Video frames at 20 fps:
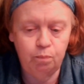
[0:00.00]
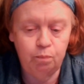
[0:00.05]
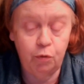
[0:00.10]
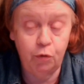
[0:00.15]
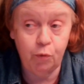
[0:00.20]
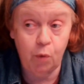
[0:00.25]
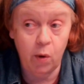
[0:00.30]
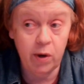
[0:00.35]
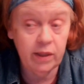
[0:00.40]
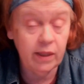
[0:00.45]

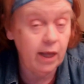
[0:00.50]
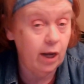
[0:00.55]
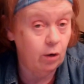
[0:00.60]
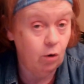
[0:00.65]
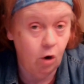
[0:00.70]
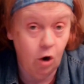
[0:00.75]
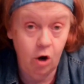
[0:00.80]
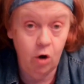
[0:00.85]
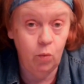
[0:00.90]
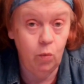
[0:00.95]
throwing that
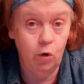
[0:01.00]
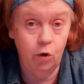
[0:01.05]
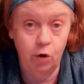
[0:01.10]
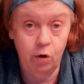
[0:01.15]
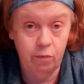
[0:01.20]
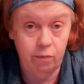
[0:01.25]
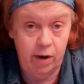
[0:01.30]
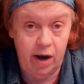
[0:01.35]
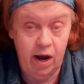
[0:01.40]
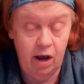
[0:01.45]
R word
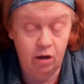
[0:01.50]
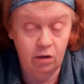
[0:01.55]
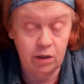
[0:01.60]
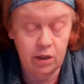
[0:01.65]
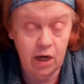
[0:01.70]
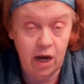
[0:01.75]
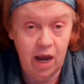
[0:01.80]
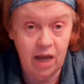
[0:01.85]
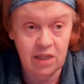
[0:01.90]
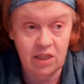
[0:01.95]

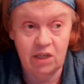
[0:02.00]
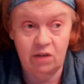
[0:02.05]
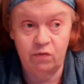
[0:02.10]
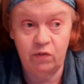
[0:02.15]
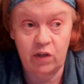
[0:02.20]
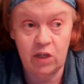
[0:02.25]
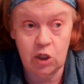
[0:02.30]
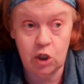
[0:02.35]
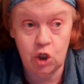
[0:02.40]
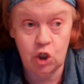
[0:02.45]
around as if
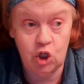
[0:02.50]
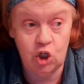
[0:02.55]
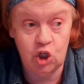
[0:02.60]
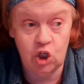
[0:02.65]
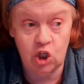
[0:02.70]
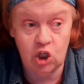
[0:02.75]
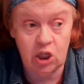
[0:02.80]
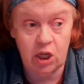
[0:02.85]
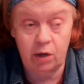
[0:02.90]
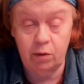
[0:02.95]
it's
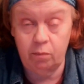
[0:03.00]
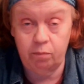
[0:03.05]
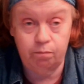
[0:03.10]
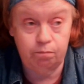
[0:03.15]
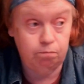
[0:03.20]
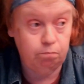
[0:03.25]
just like,